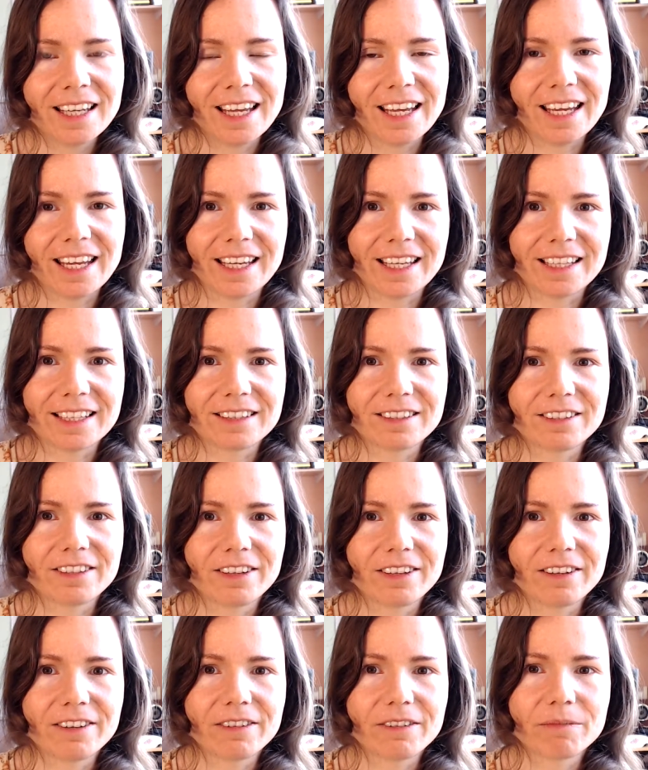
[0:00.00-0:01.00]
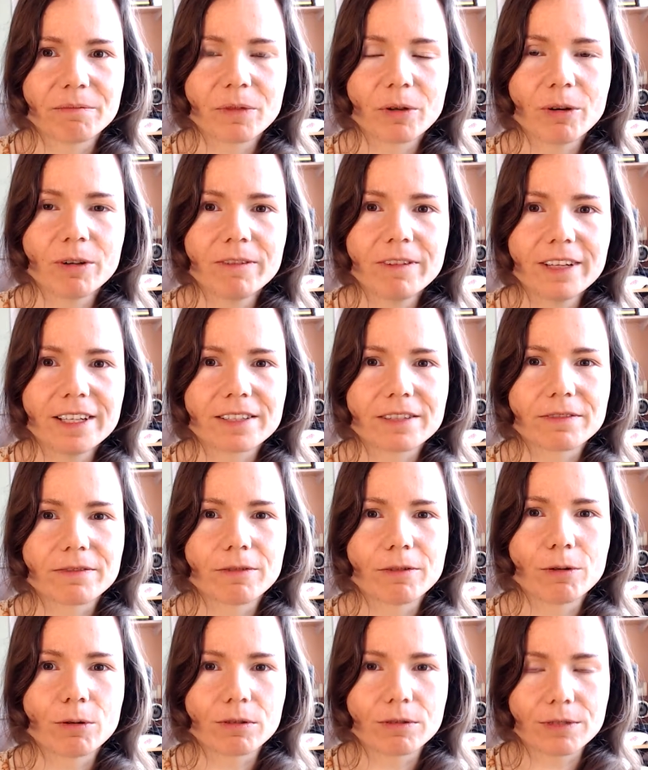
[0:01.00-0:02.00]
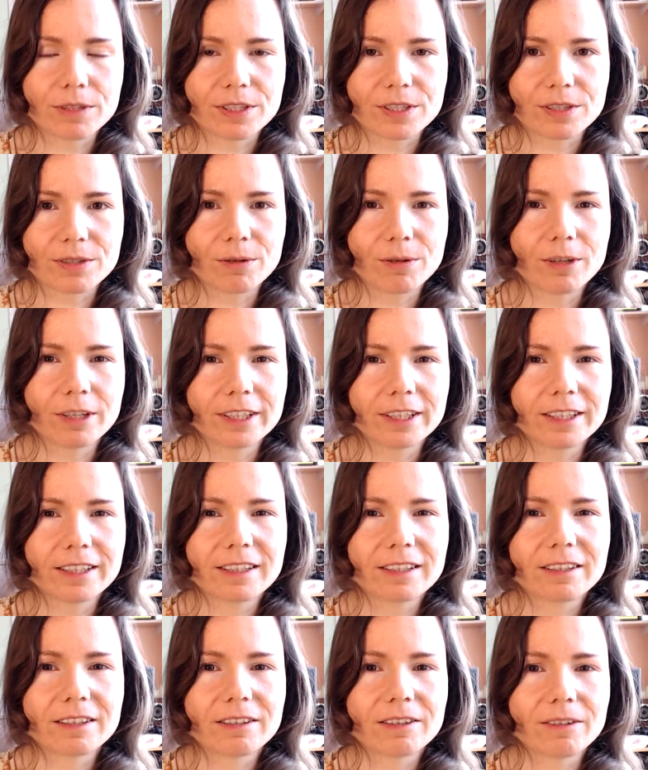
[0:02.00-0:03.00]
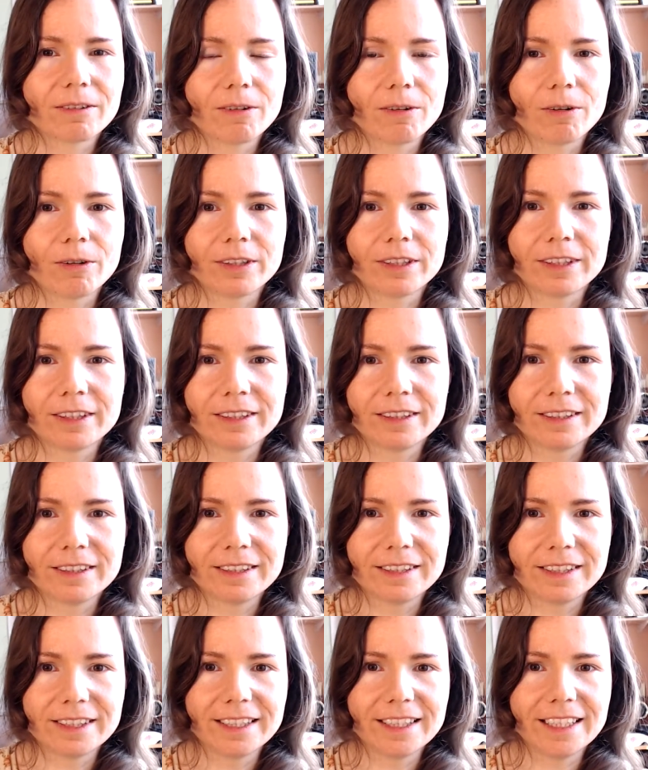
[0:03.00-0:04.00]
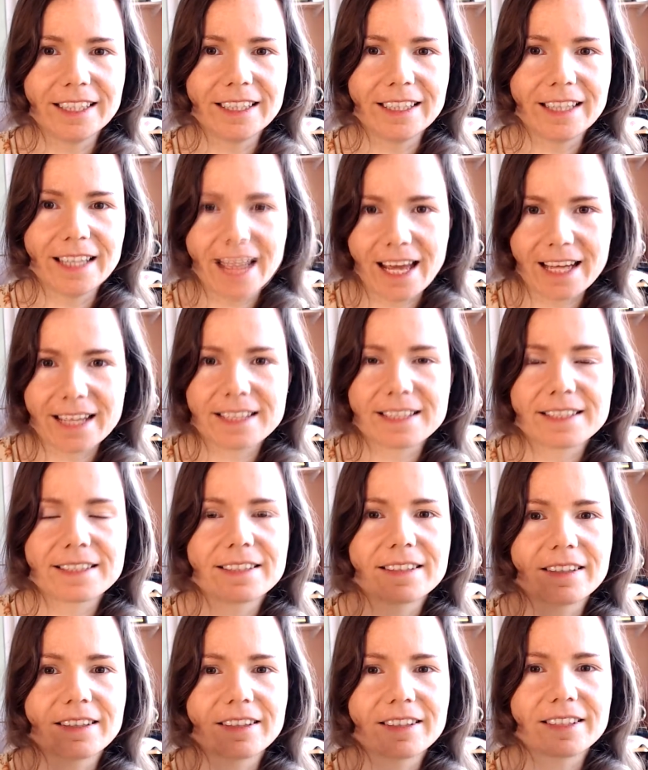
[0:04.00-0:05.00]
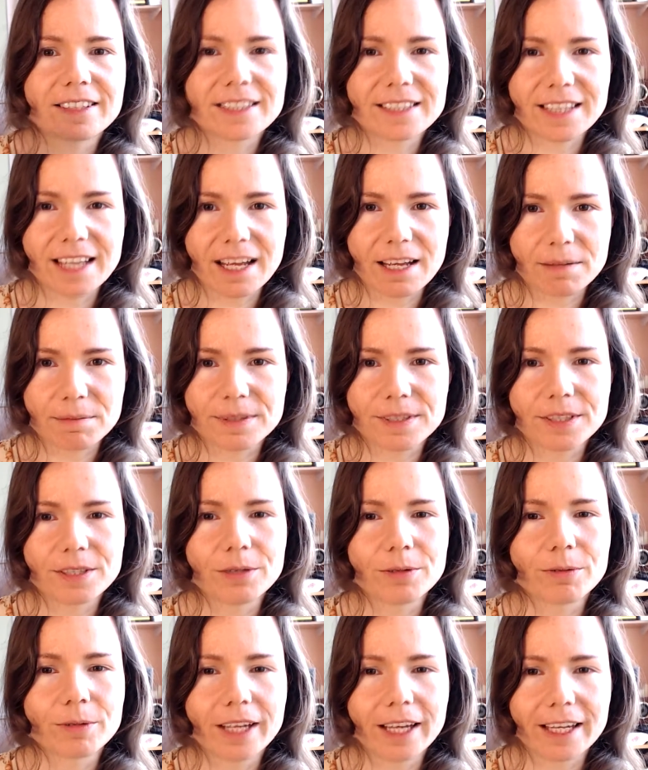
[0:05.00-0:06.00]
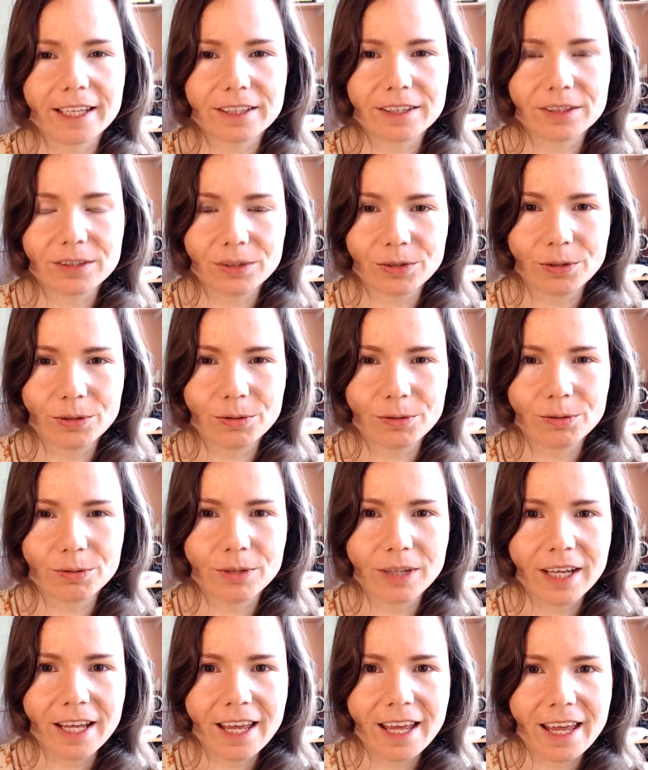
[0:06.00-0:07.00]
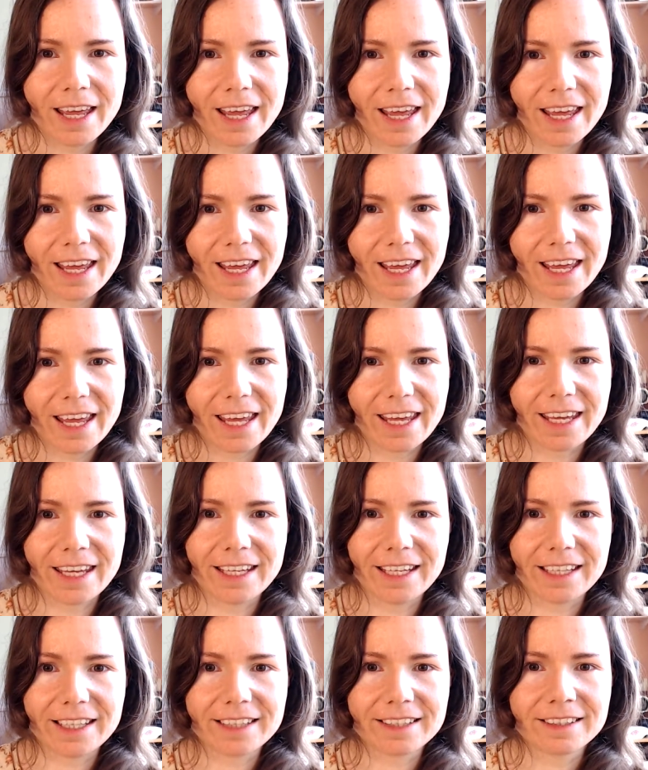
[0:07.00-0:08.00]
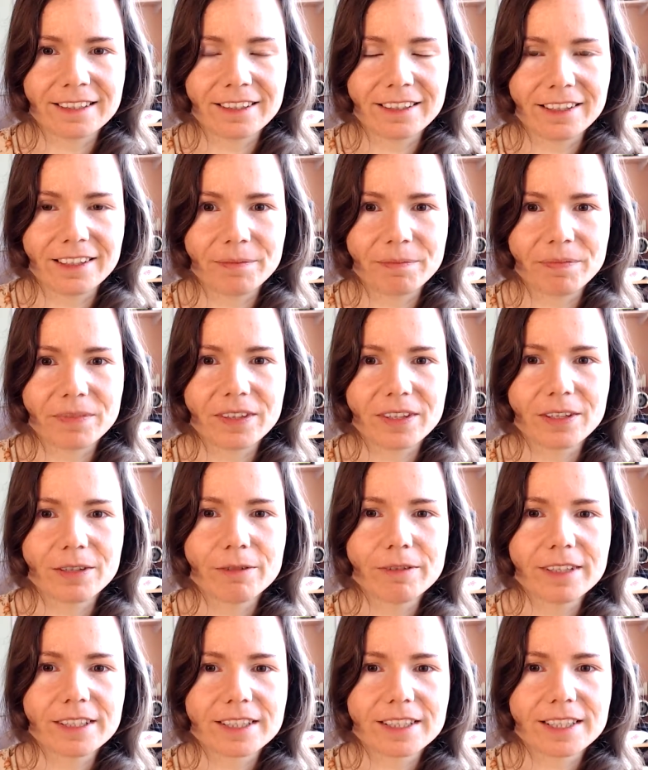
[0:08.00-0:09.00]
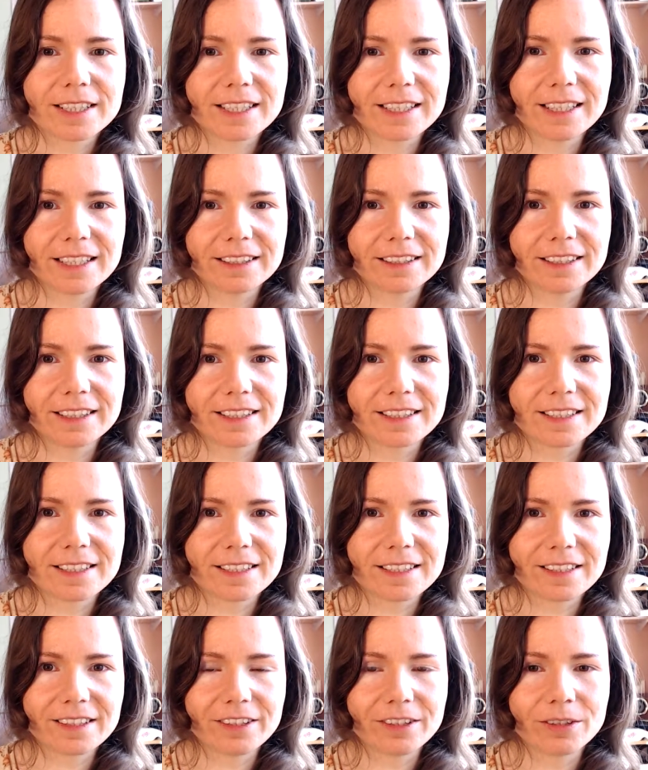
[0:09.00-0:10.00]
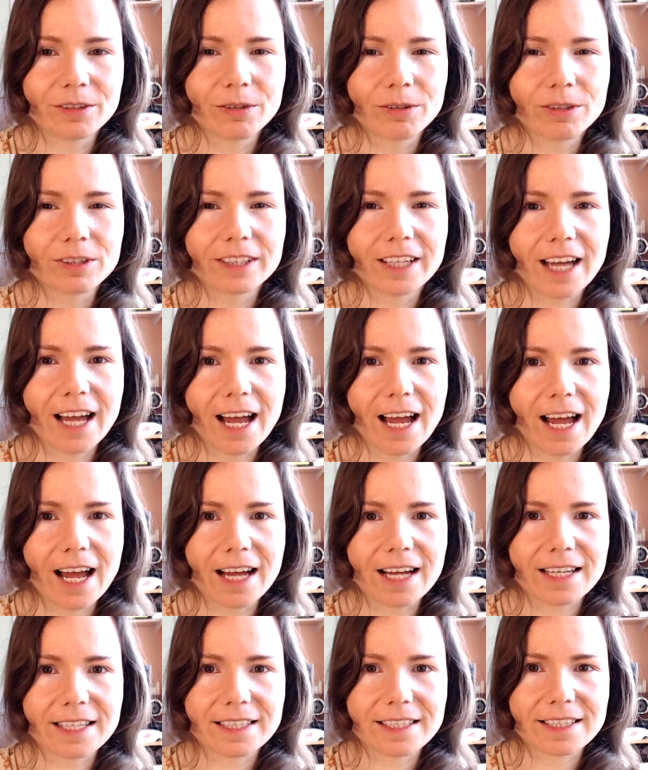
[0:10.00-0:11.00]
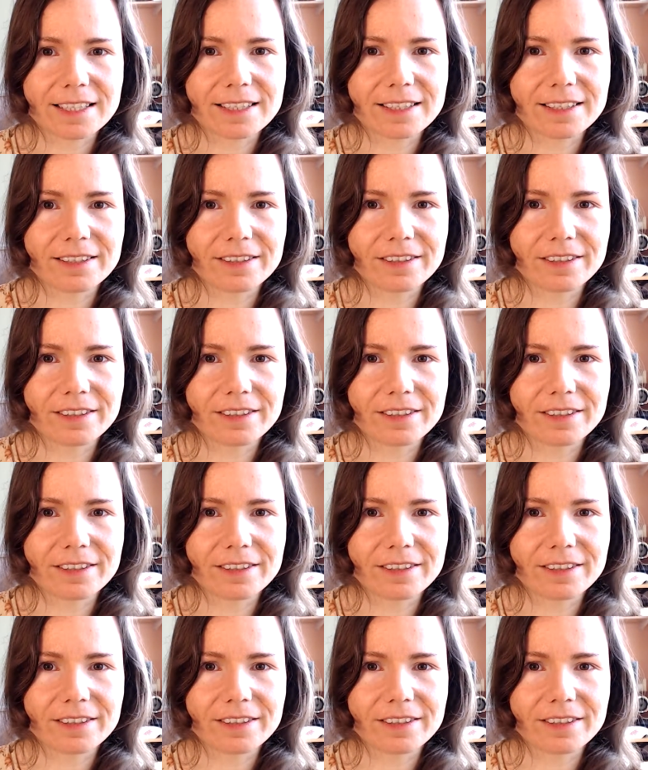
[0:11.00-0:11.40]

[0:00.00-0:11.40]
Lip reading: And always focus on the next steps you can do, and you will see that it's not as